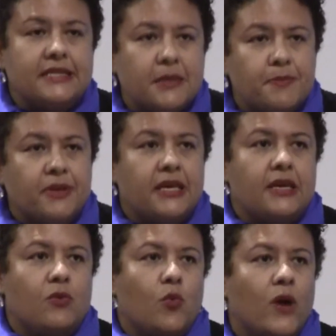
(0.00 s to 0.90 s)

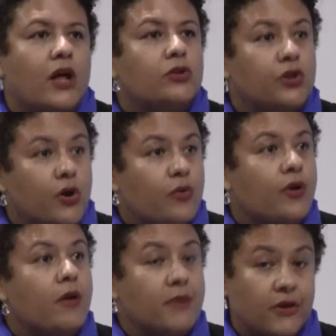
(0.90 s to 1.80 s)
deeply
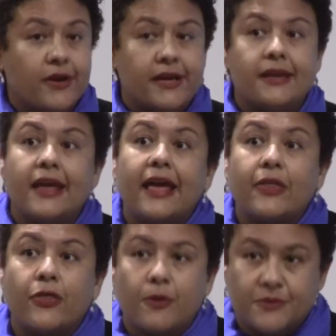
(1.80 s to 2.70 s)
well-known American
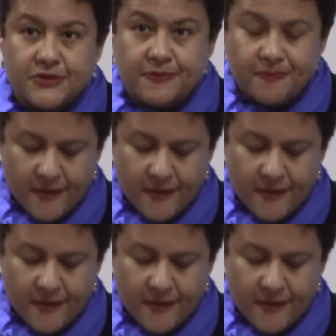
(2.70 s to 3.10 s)
anthems.